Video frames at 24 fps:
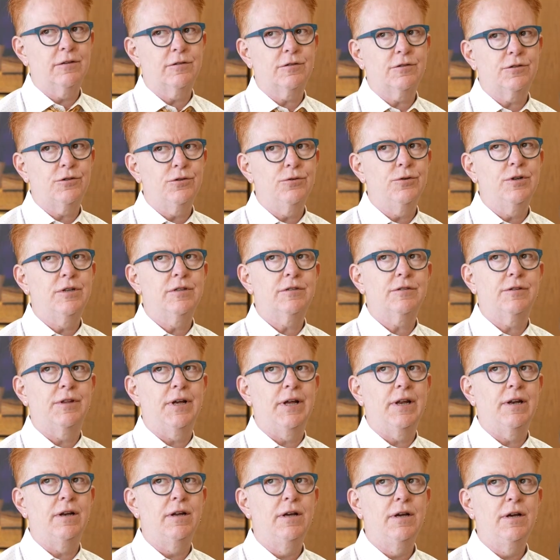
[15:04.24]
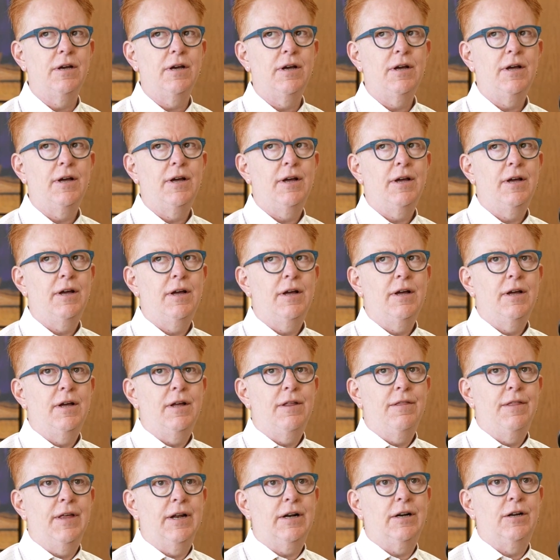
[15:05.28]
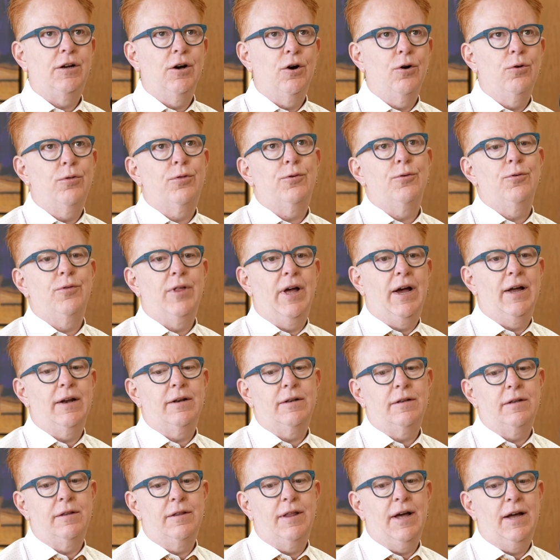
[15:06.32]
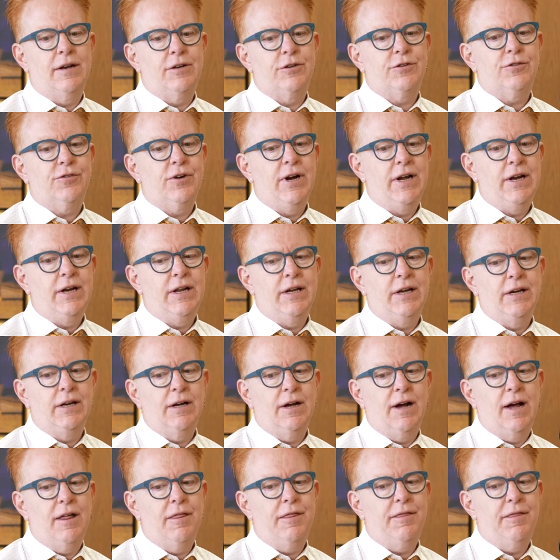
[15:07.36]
the students that that go through that training, I